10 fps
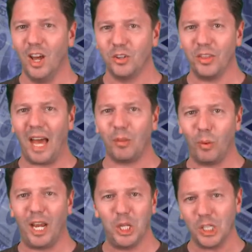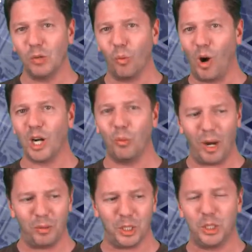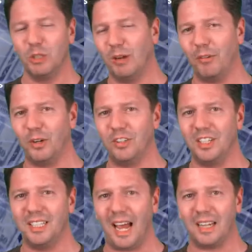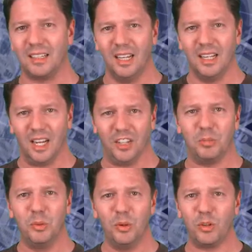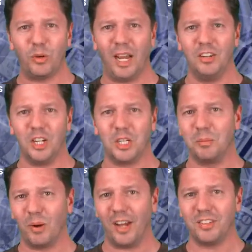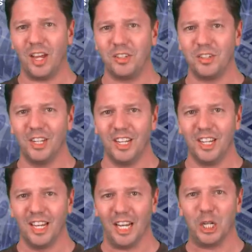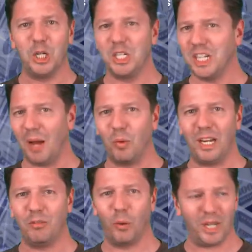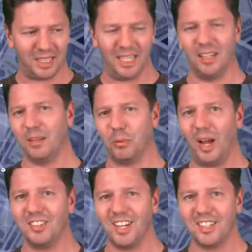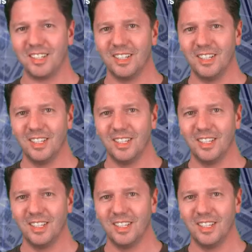So that way you can walk away with a good reference intact, a smooth transition process, and a good job waiting for you at the end of the process.